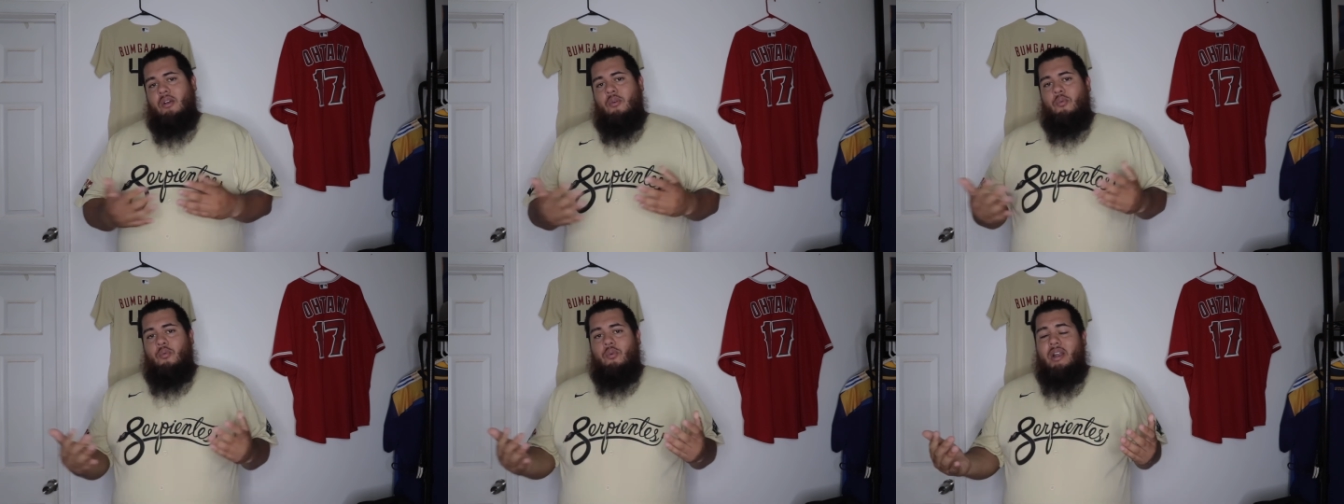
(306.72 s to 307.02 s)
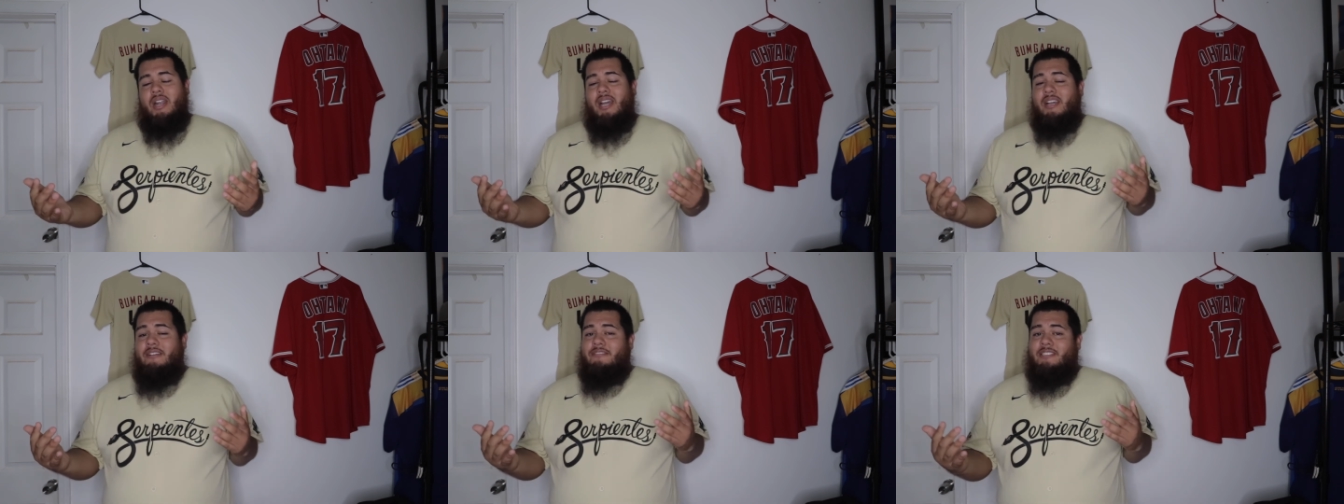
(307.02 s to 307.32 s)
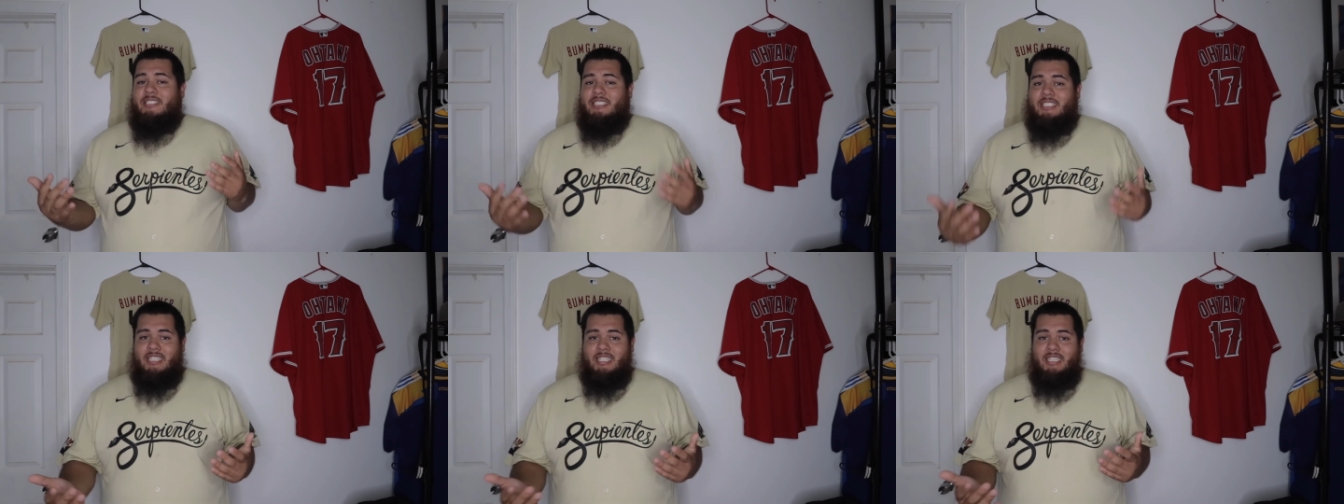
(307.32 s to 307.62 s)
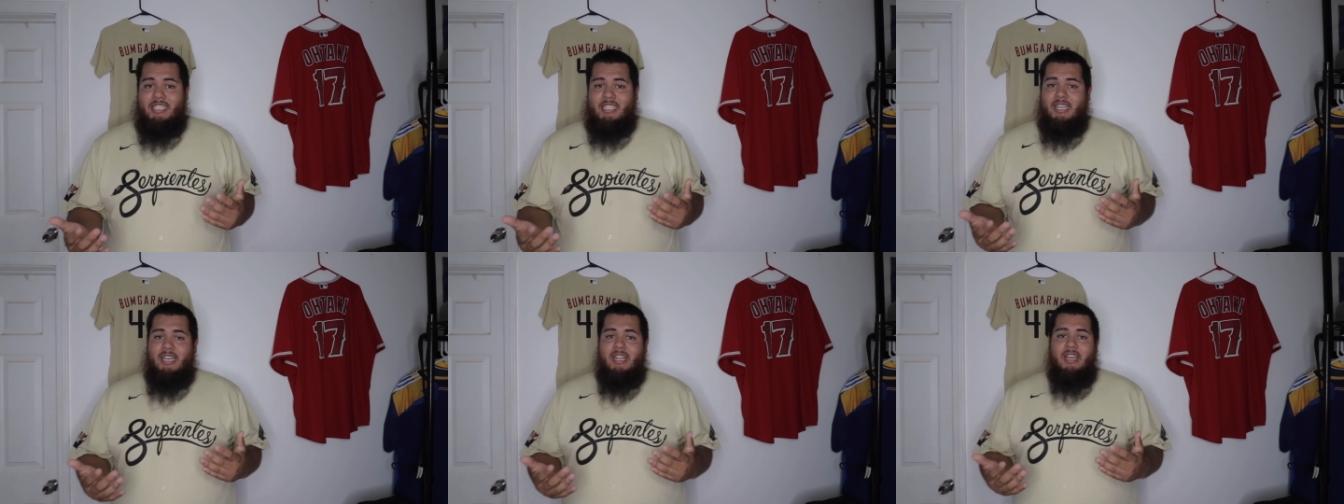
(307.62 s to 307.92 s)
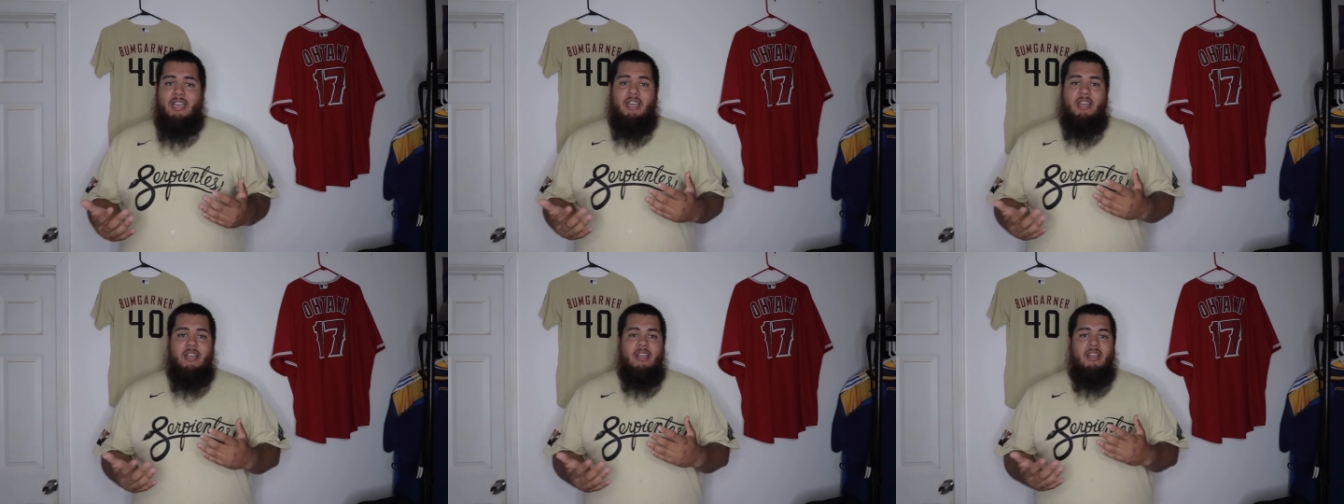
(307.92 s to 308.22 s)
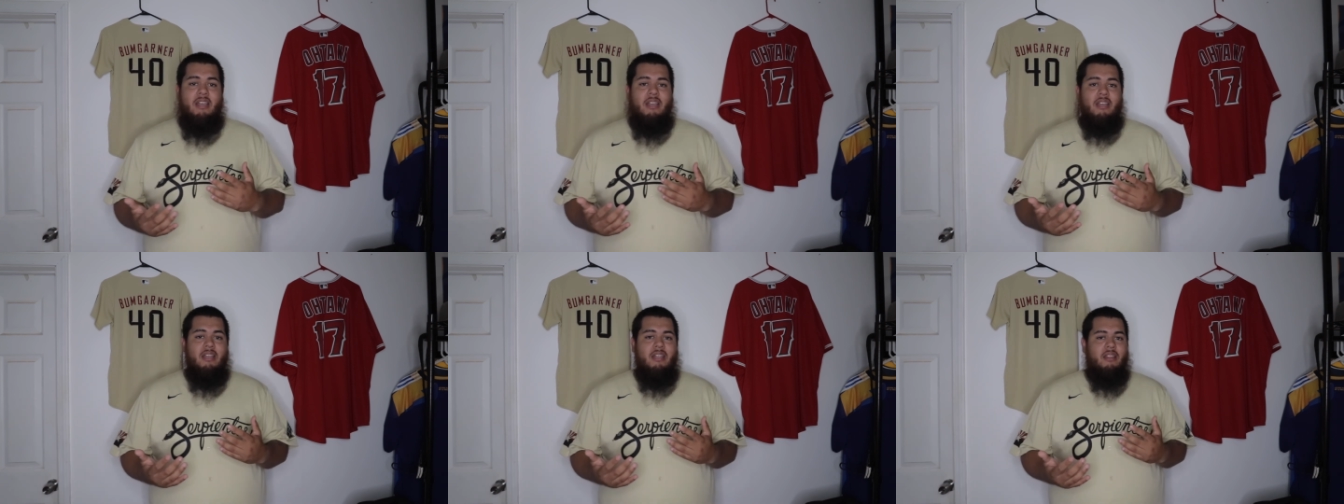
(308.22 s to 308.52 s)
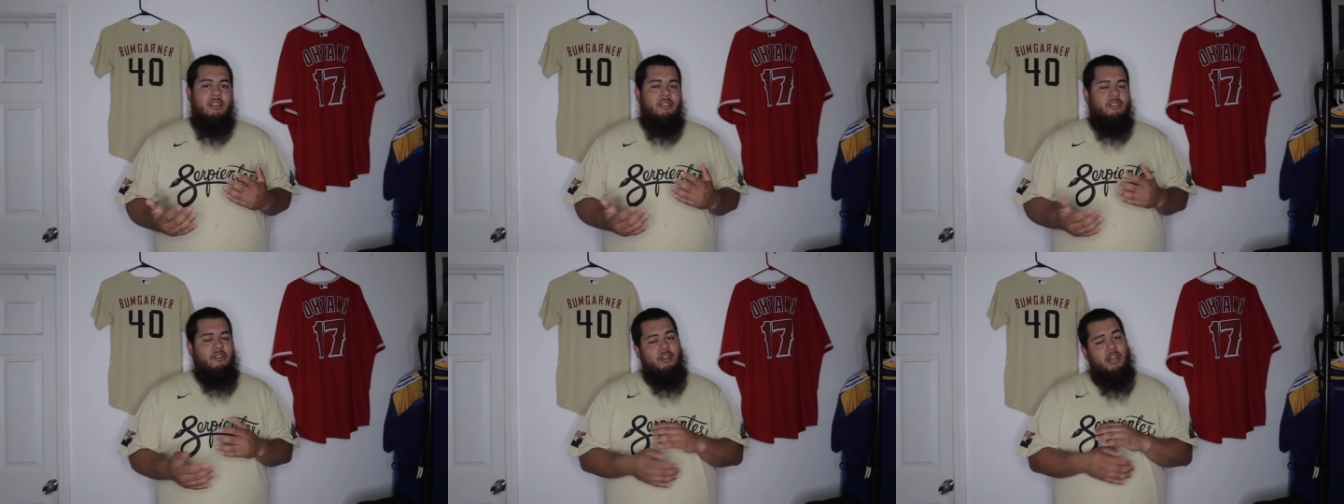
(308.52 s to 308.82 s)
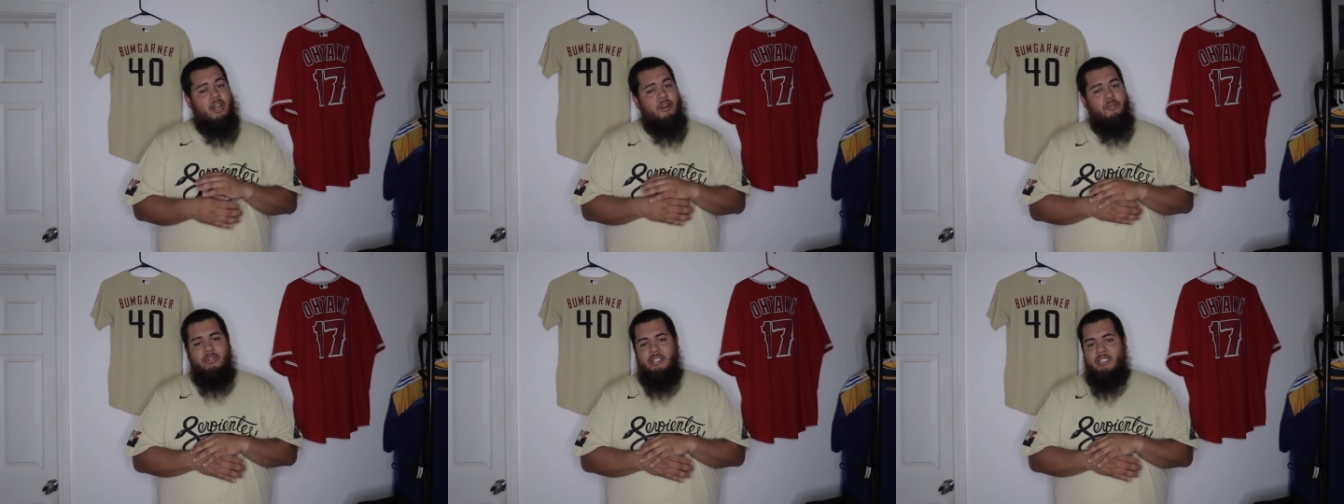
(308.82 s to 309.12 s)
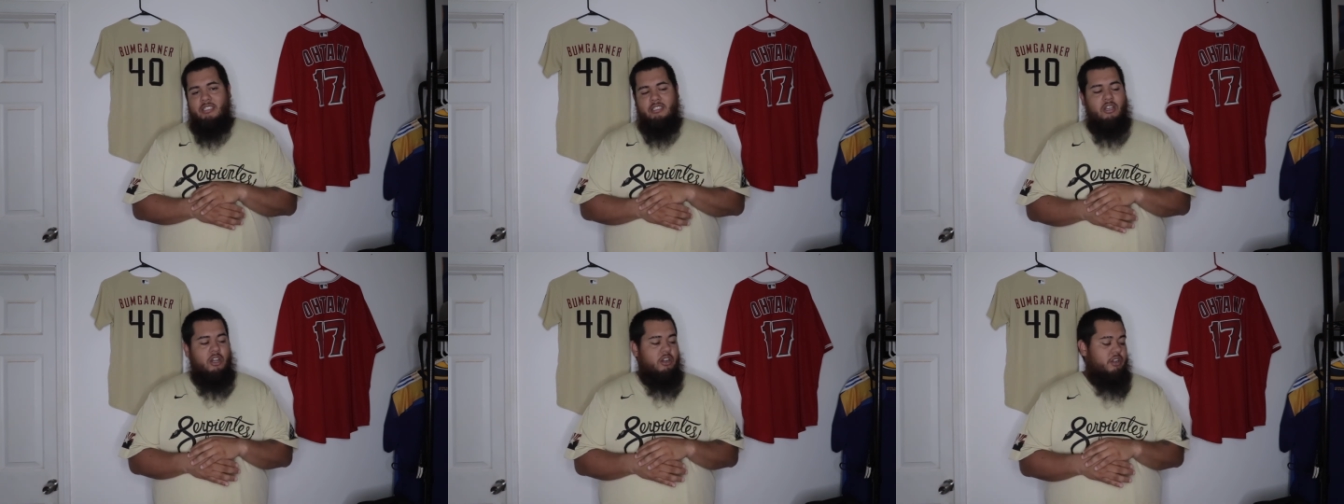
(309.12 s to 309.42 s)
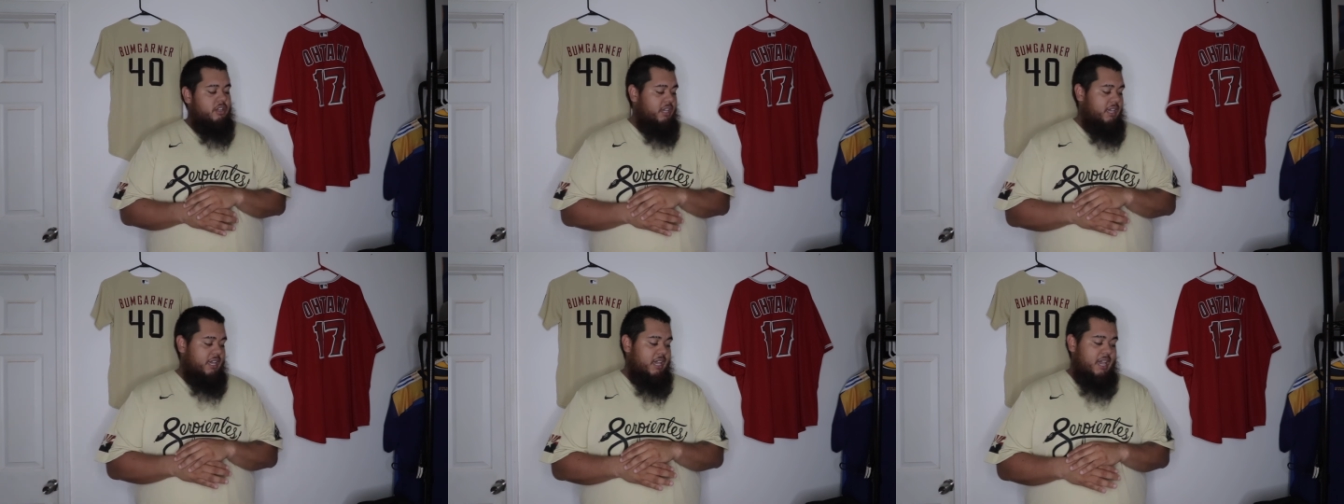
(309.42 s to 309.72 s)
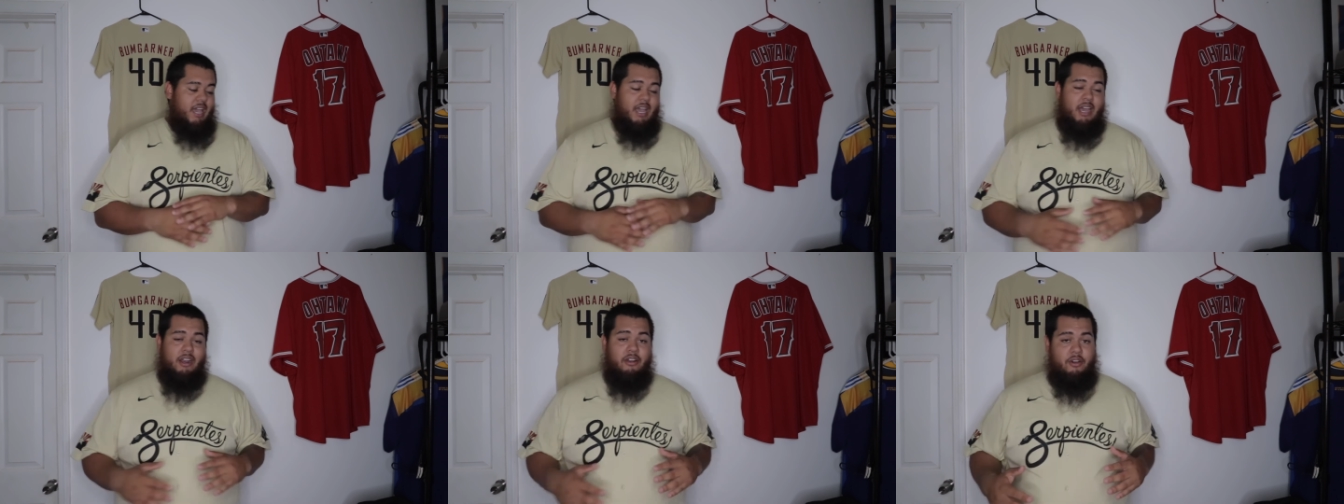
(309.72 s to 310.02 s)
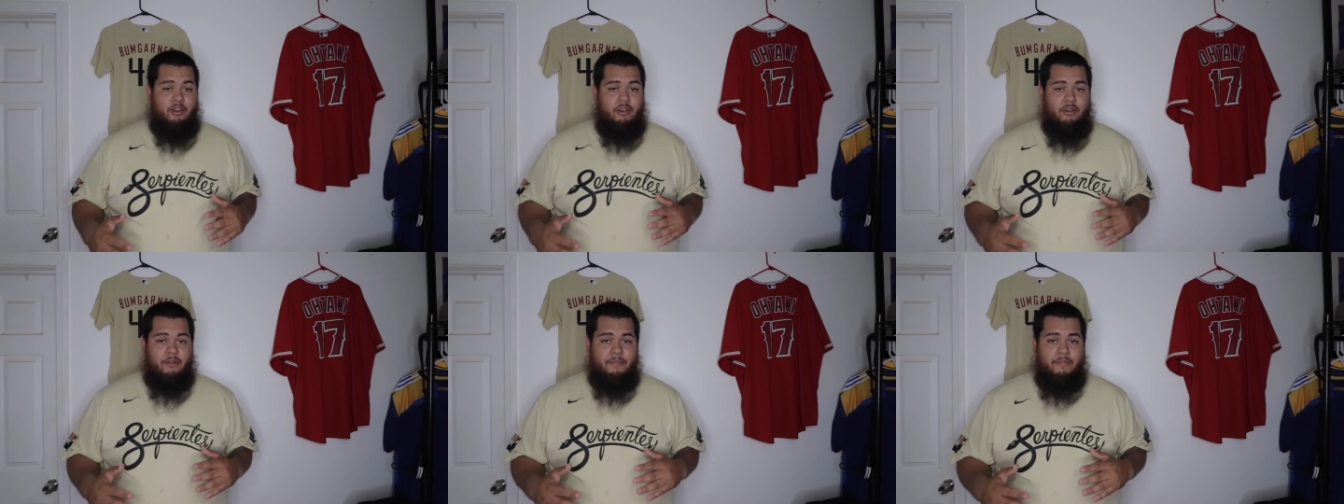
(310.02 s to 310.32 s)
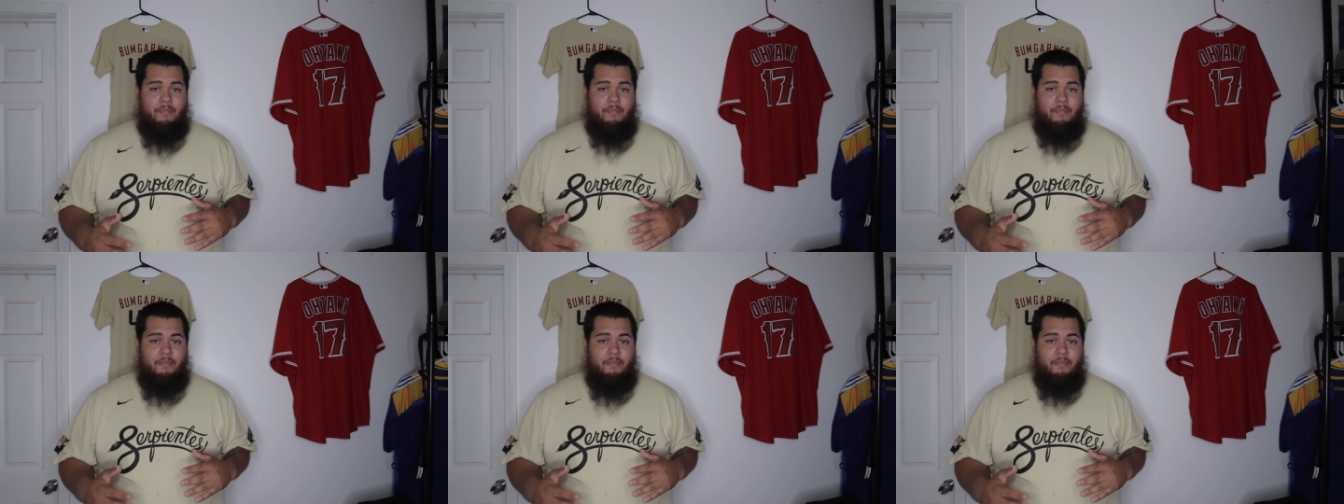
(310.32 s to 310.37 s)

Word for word: what I've seen, they're not restocking at all.